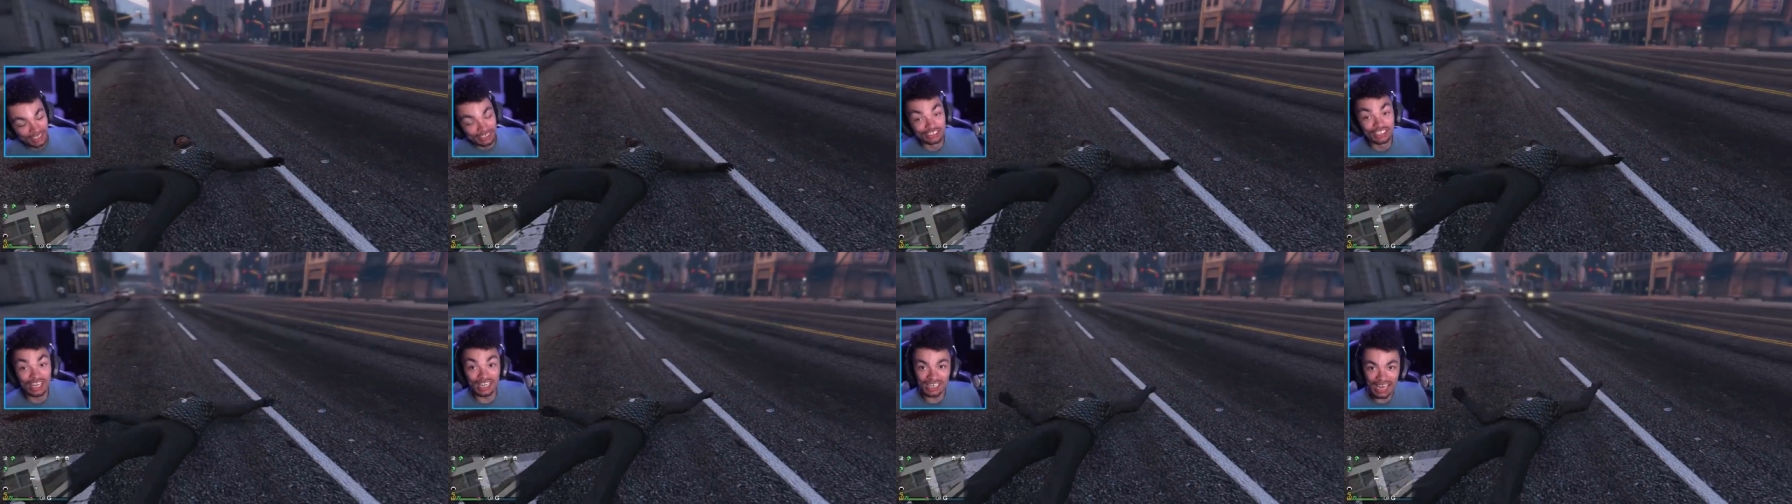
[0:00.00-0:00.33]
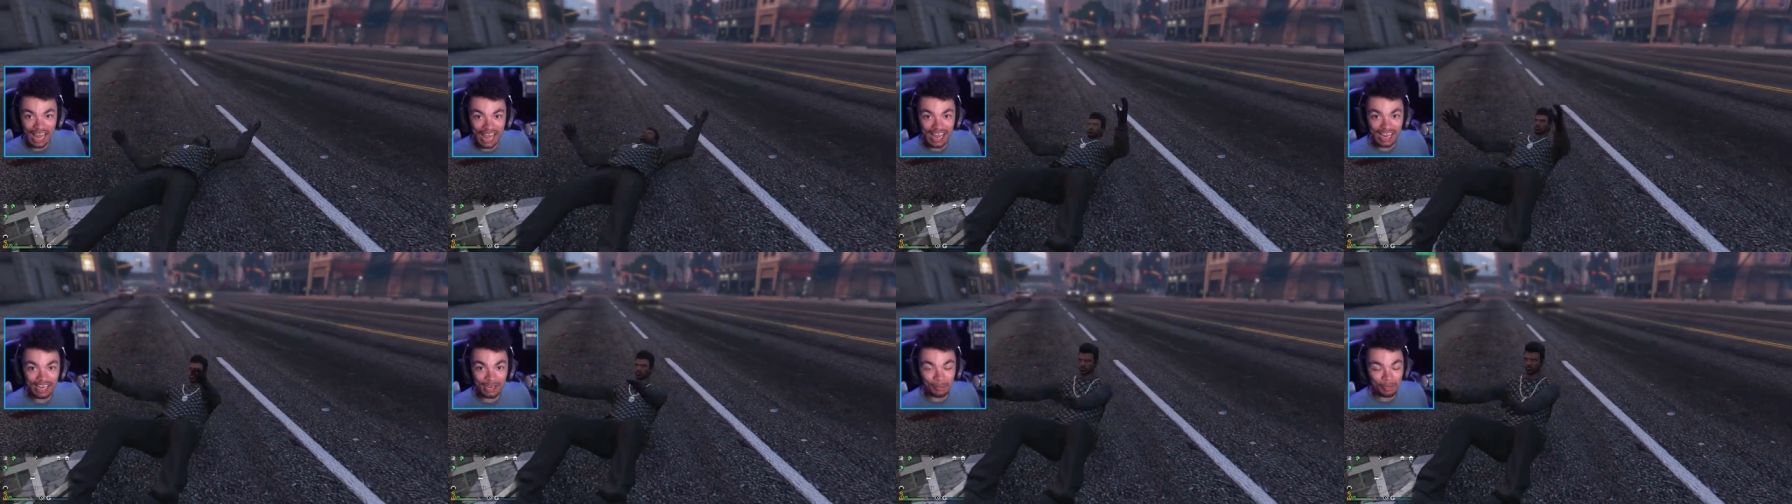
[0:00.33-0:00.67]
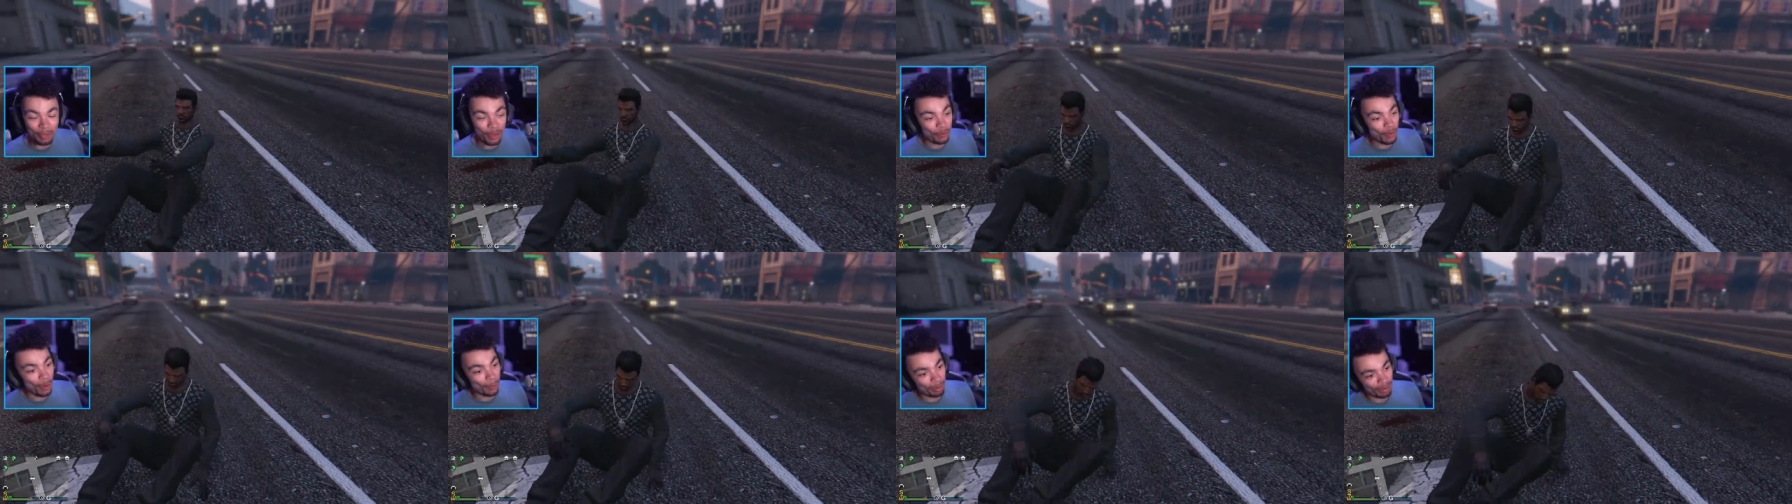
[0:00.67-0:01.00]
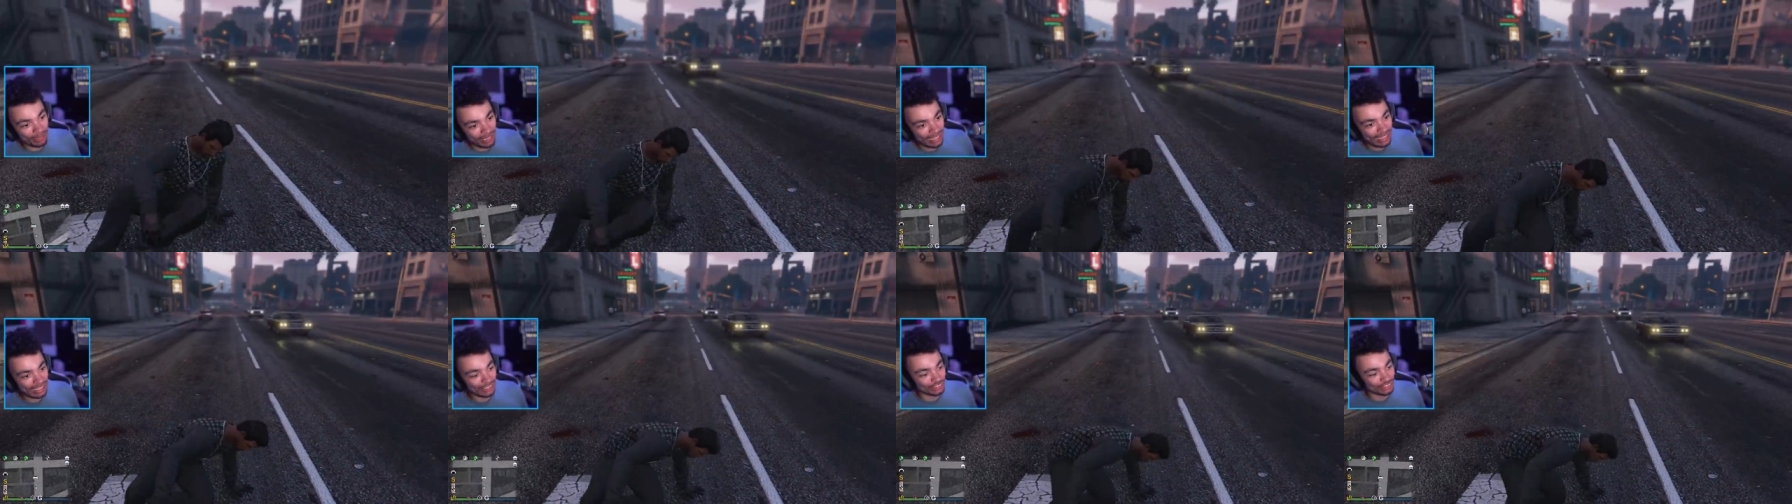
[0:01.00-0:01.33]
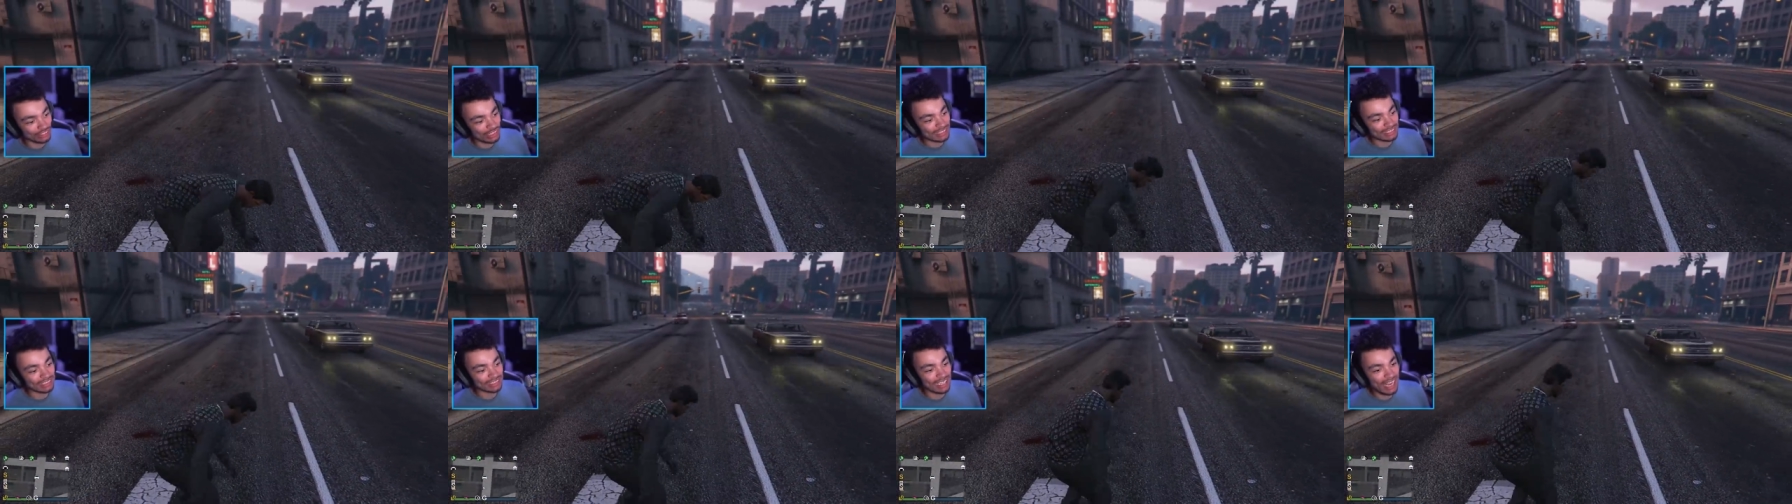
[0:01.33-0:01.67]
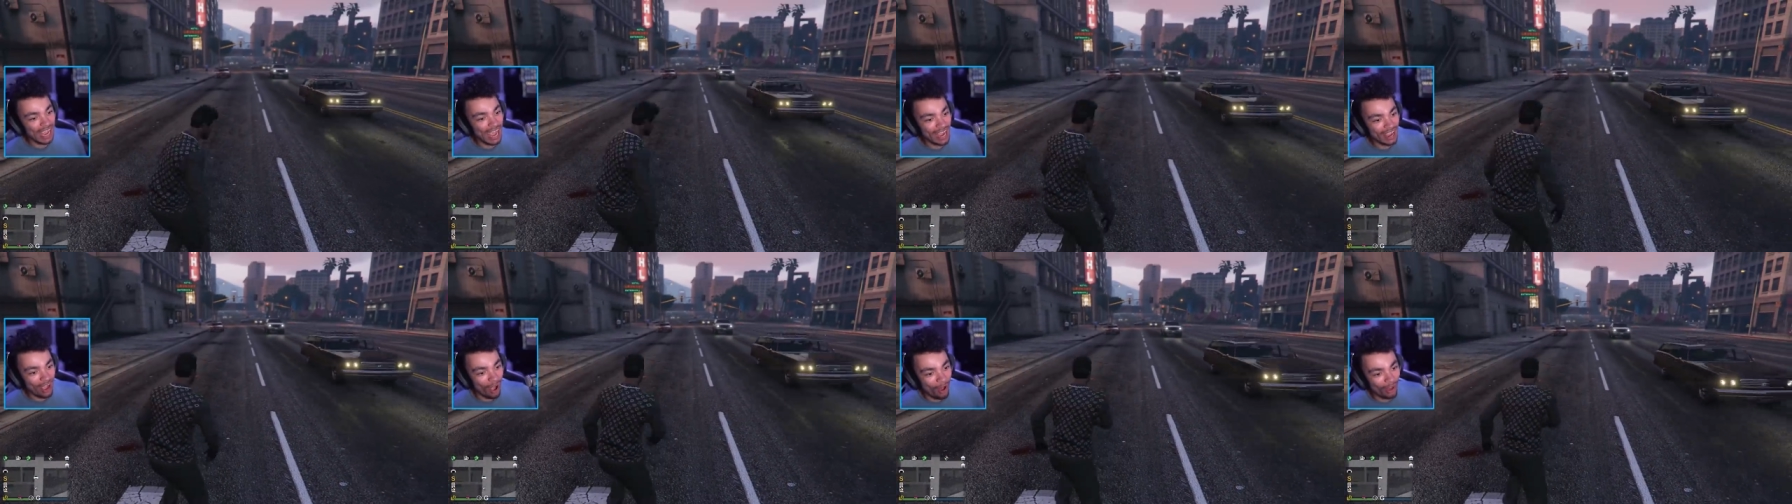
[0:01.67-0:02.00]
Today, we're playing
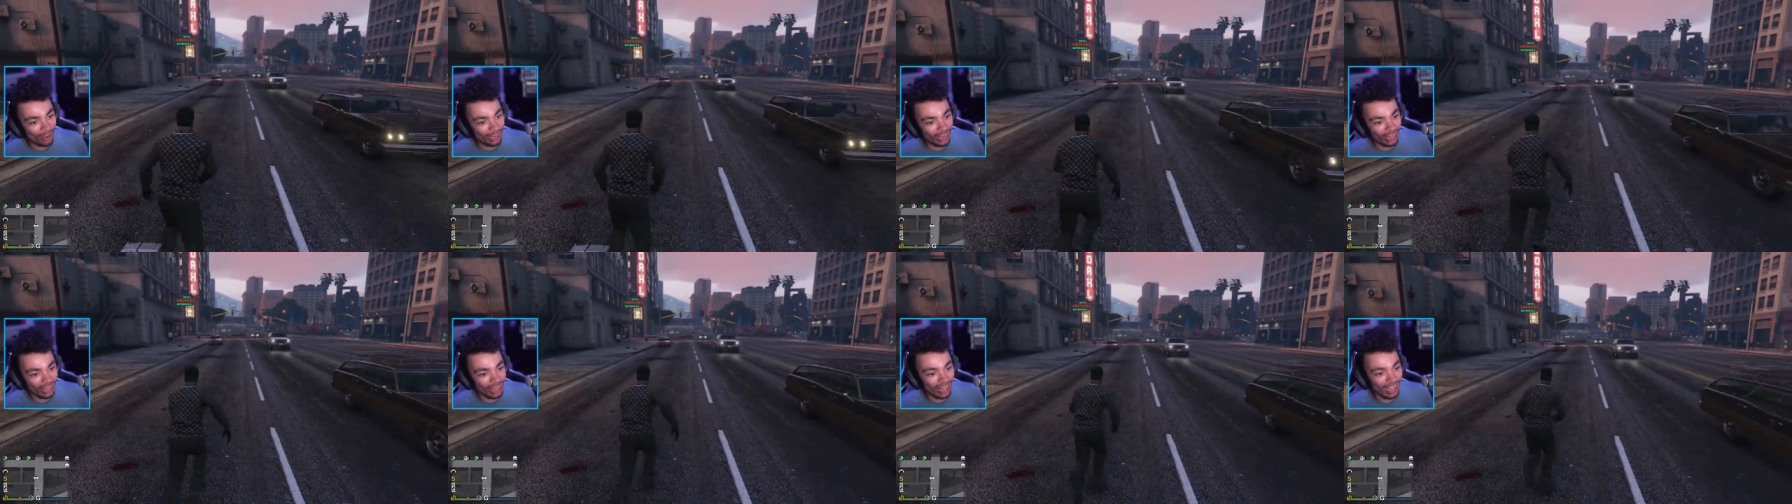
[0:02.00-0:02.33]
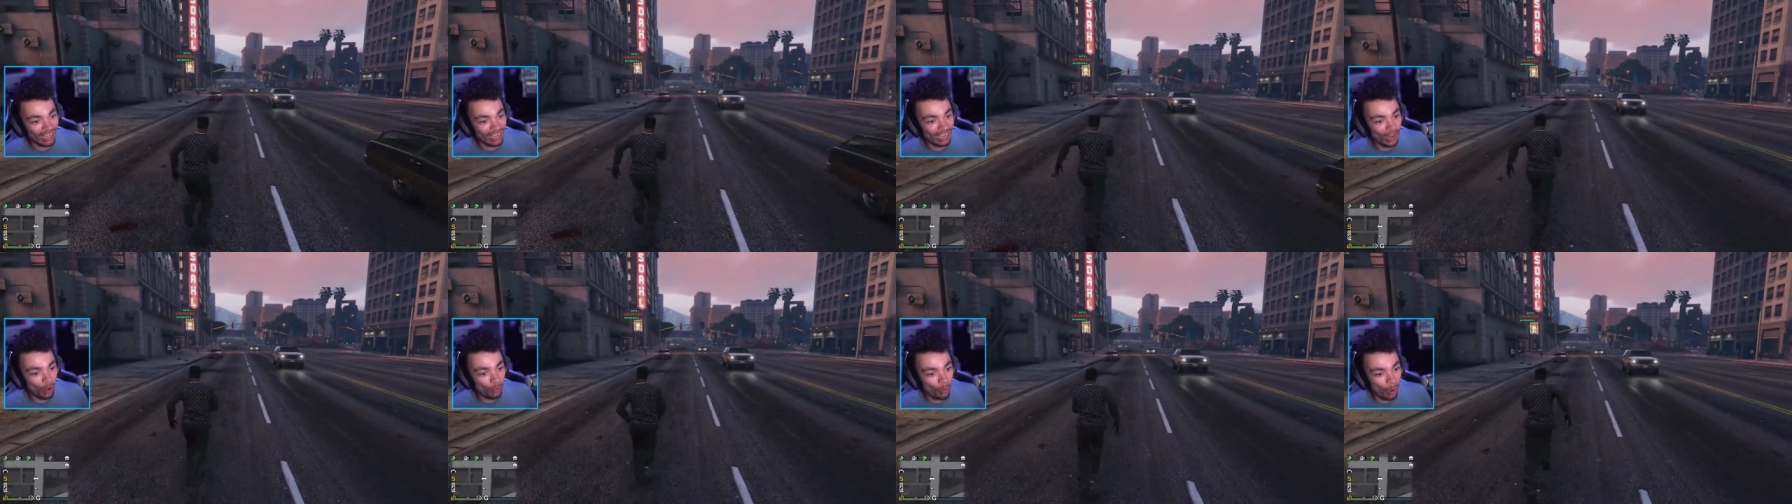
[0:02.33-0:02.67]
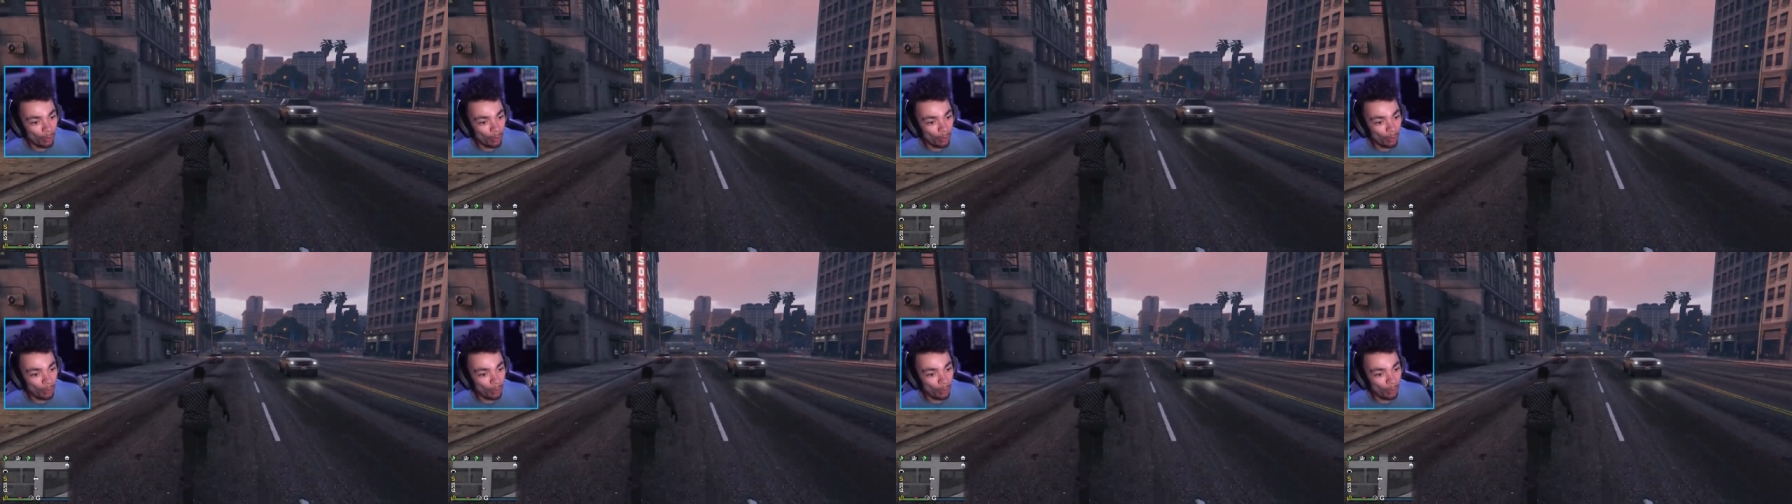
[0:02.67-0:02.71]
GTA Online.